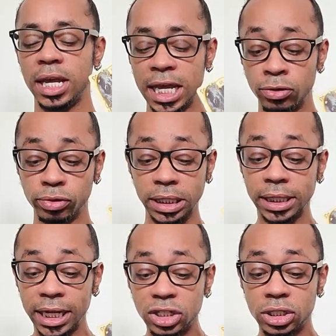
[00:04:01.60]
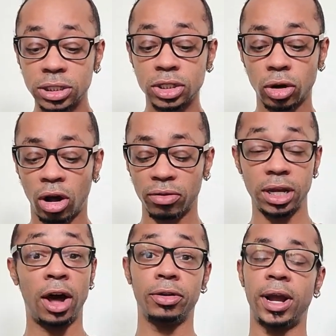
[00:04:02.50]
In relation to all
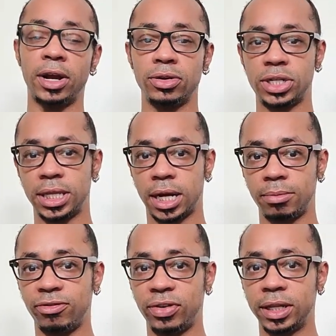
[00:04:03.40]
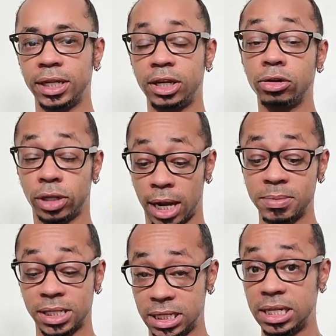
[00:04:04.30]
the other energy that I'm feeling here, or that I'm
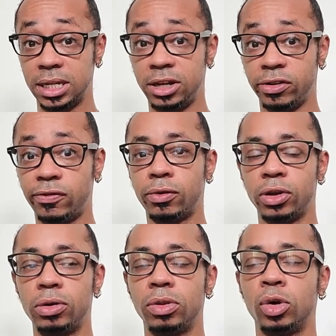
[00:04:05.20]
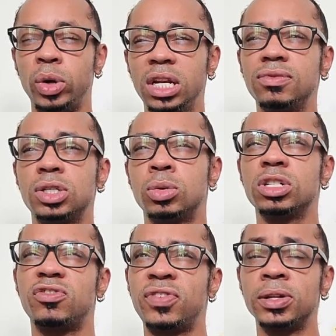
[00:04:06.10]
seeing here for you, the Queen of
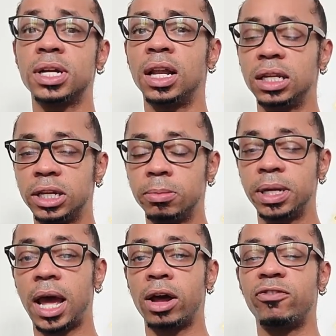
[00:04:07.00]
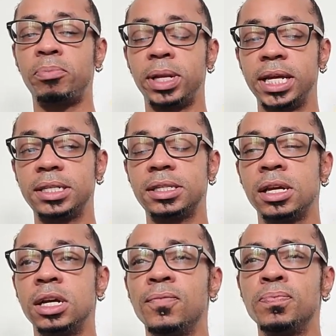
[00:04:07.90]
Swords felt a little bit out of place,
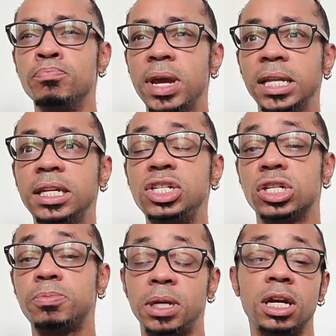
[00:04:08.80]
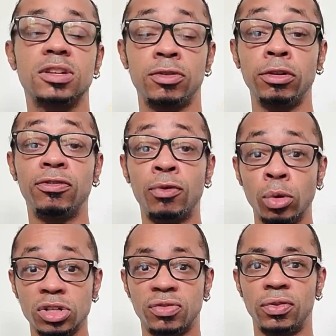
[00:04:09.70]
mainly just because of her
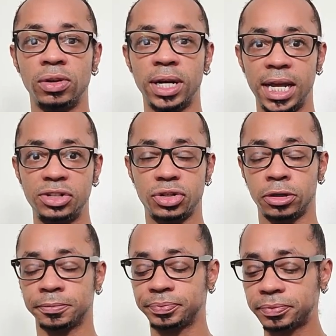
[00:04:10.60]
forceful nature.